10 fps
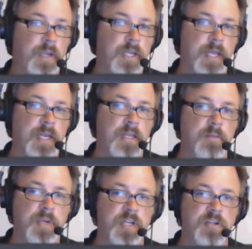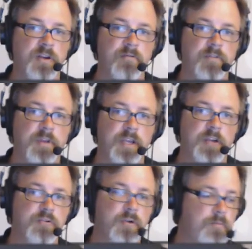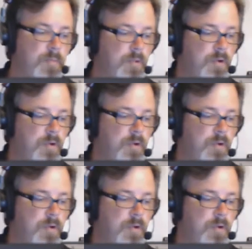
We can edit the pitch of the kick drum.